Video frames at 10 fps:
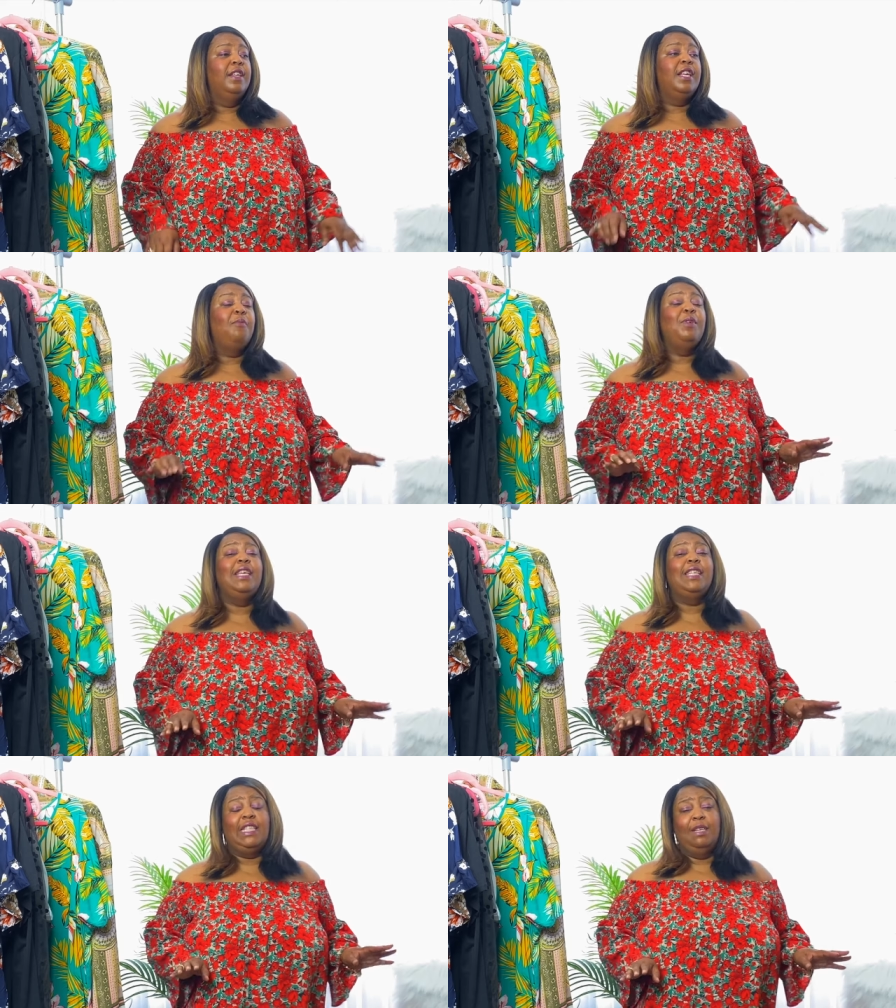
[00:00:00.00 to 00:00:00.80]
Somebody
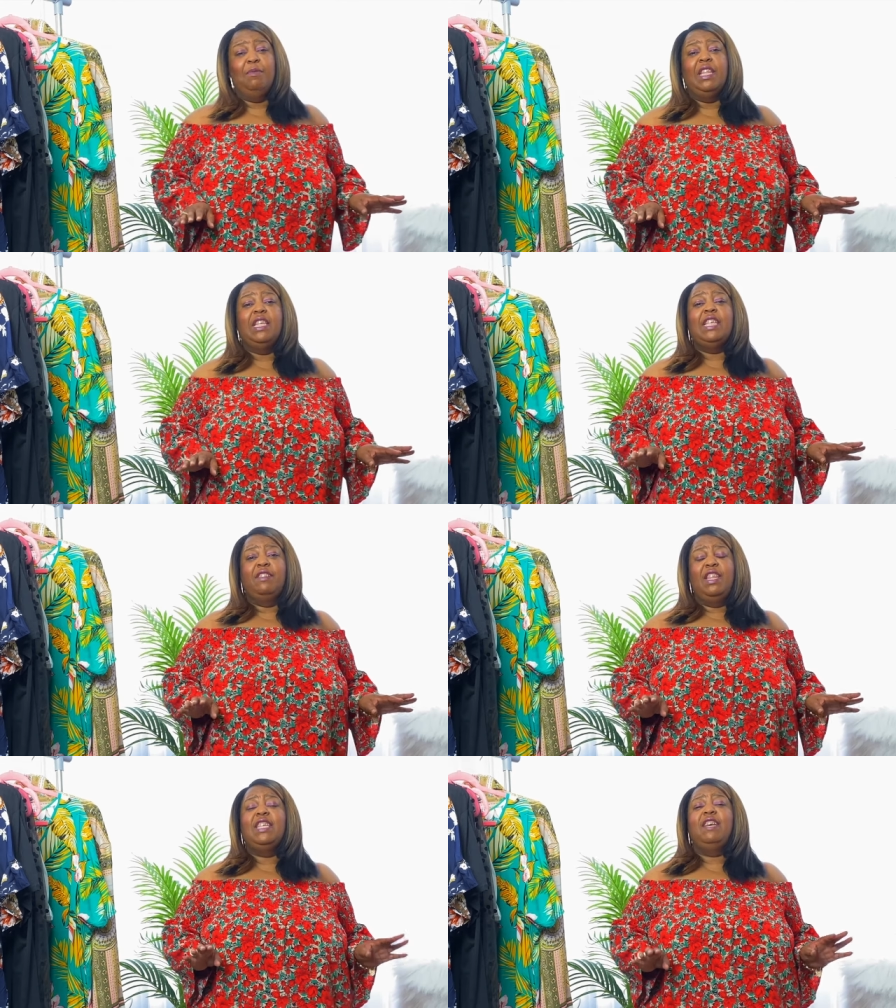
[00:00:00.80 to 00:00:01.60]
said to me that this,
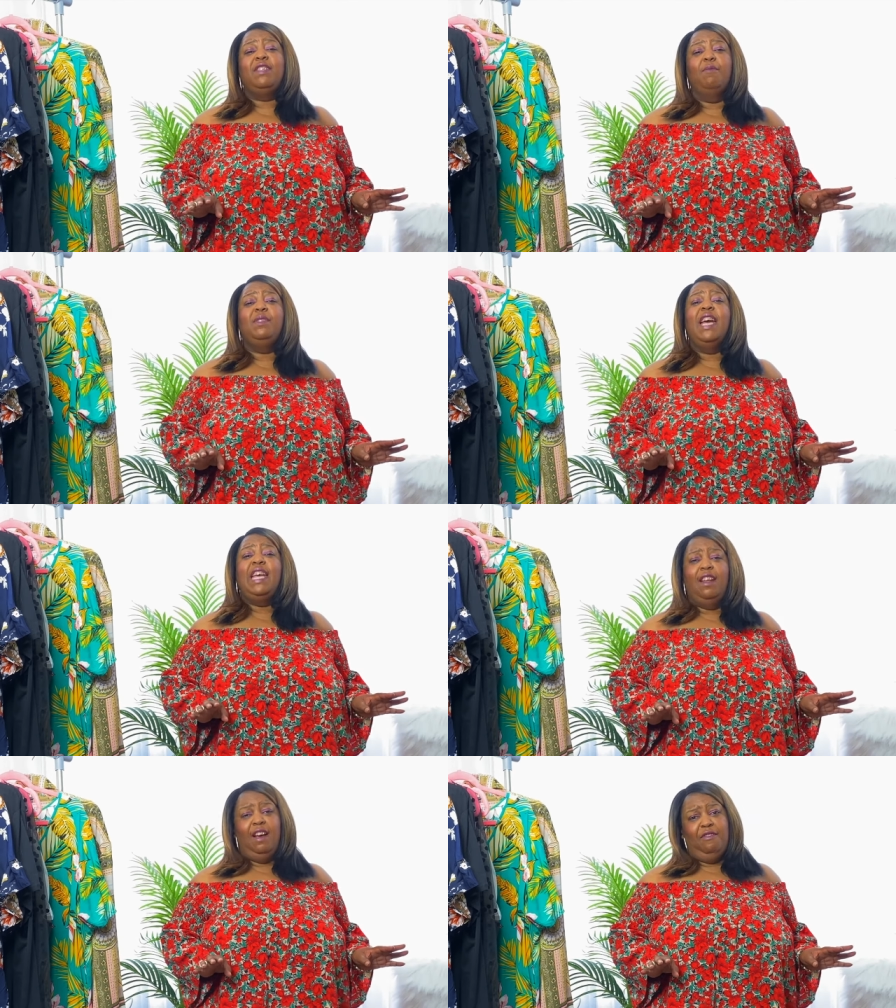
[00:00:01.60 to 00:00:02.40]
this gives them
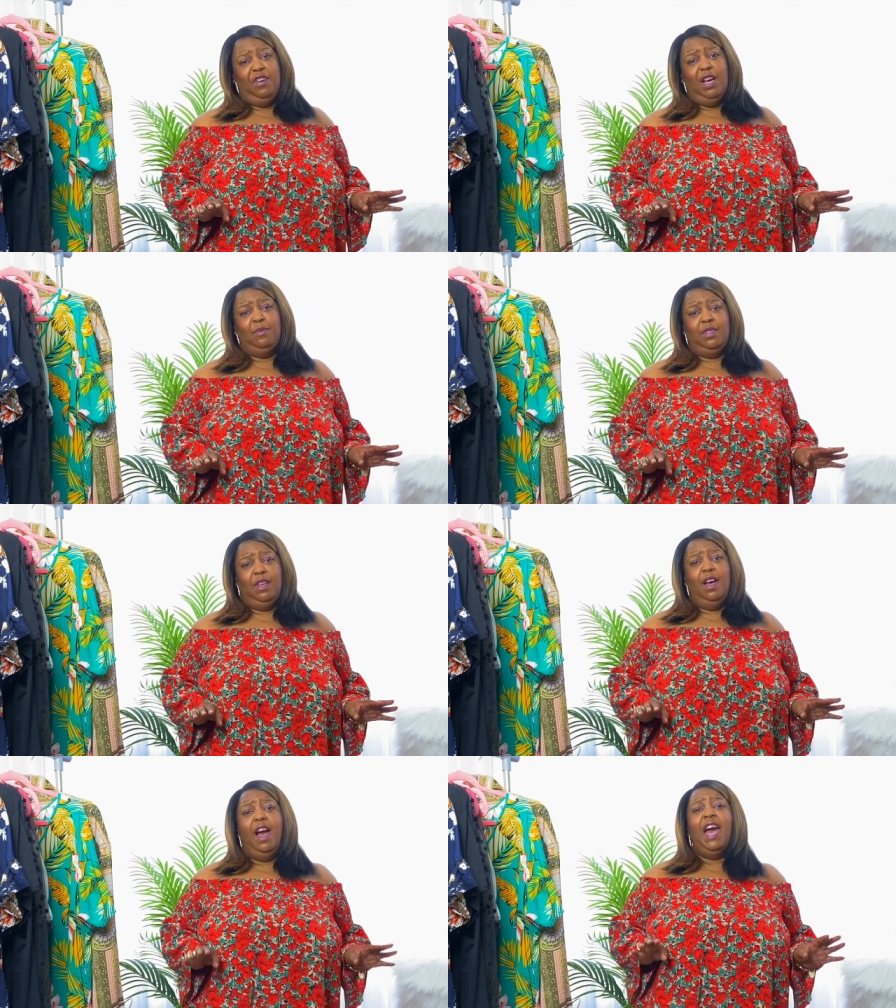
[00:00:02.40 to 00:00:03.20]
date night vibes.
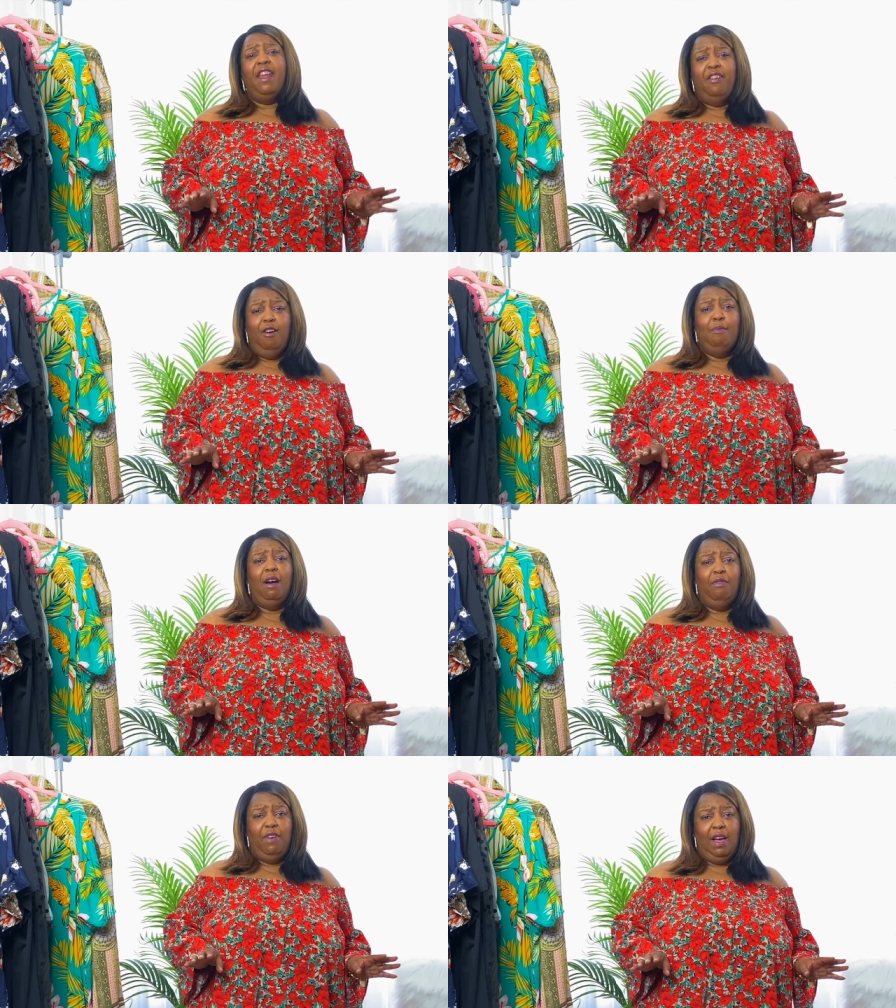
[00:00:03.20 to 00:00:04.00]
I don't know
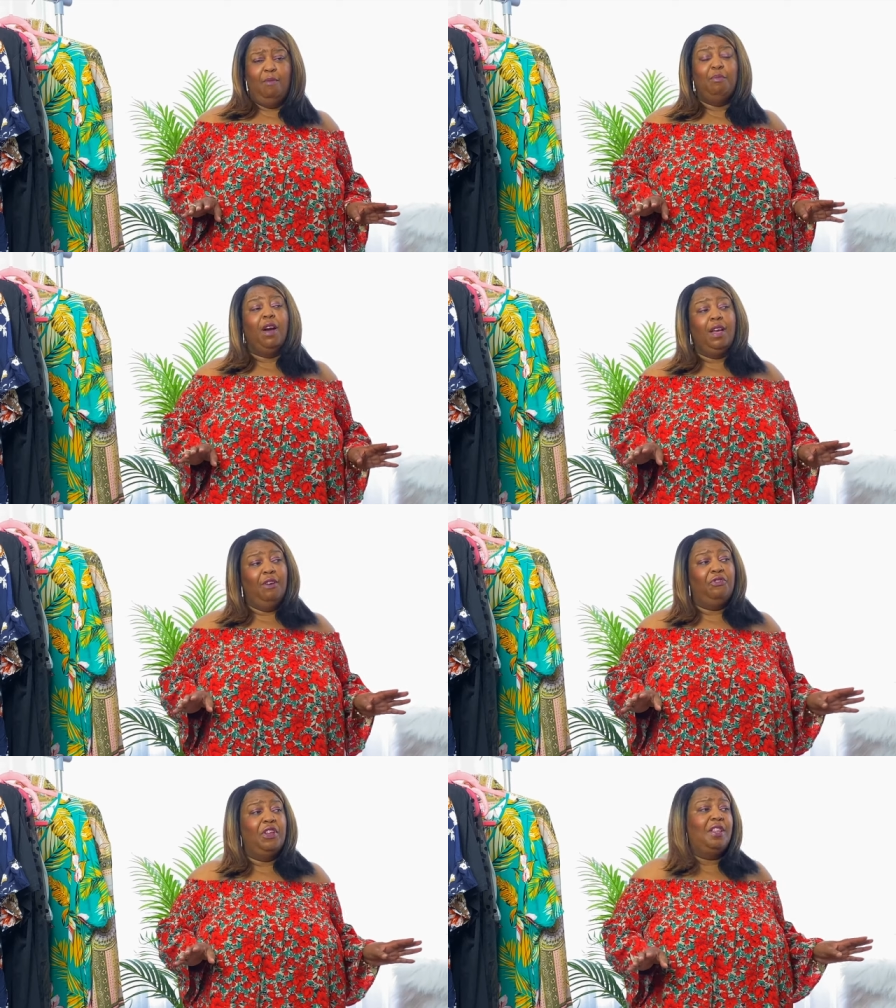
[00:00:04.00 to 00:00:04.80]
about that, but
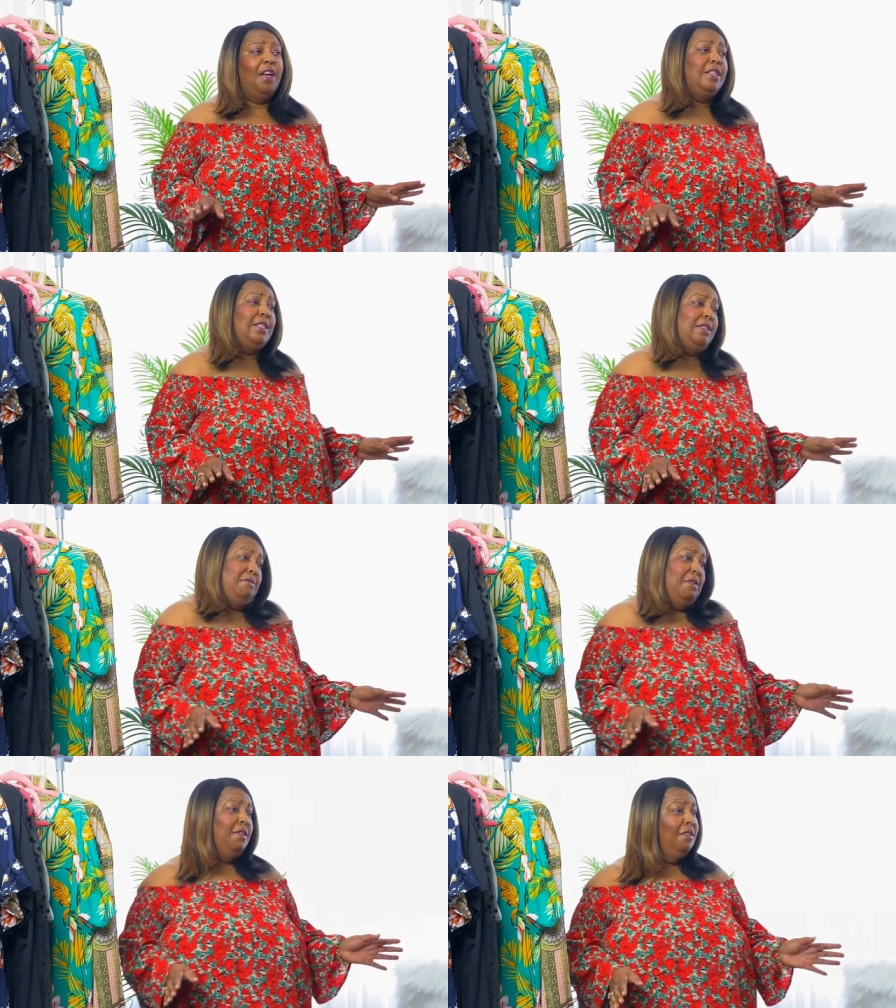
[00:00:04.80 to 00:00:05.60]
if it does,
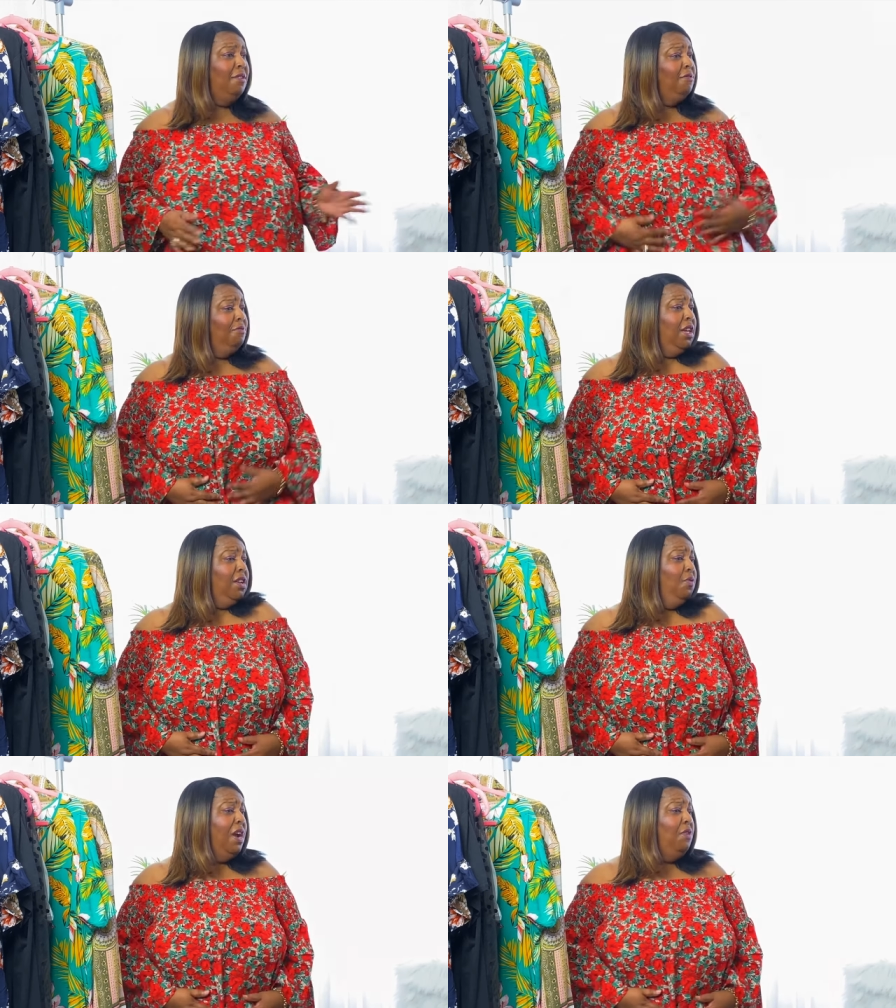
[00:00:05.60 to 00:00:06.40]
you
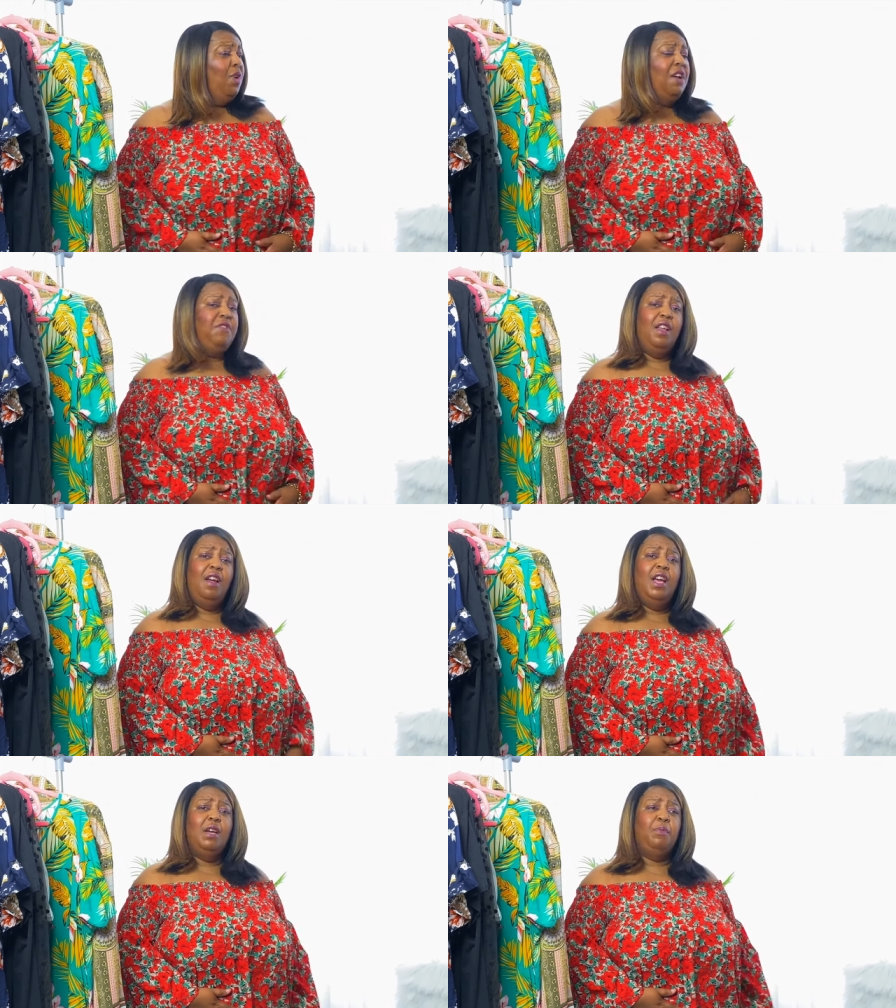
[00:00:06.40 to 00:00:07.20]
can wear it whatever you
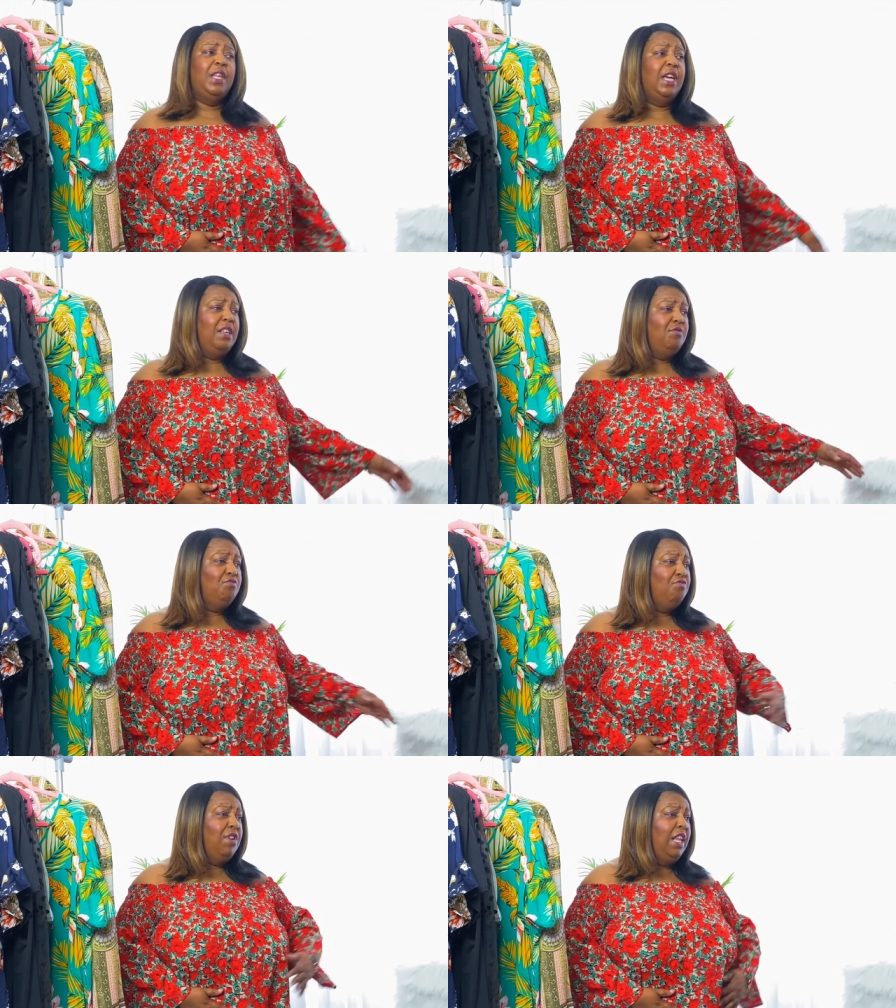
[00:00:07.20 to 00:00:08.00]
like, but it is
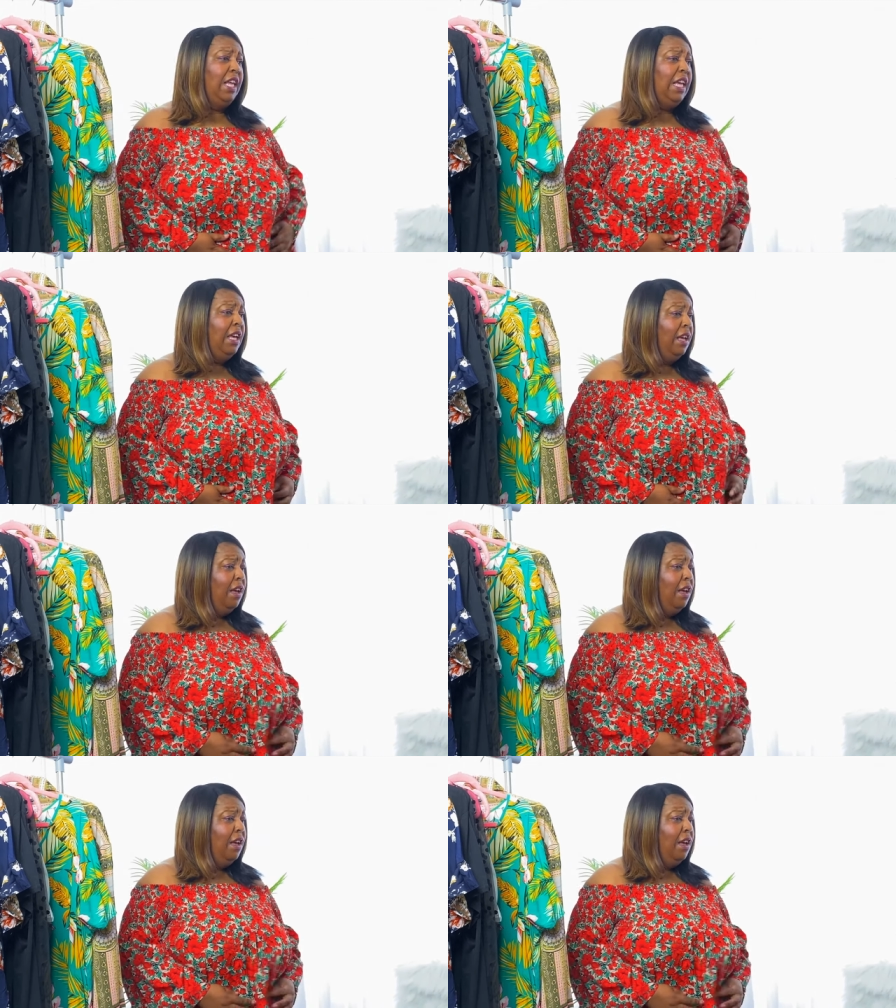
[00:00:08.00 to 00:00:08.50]
really,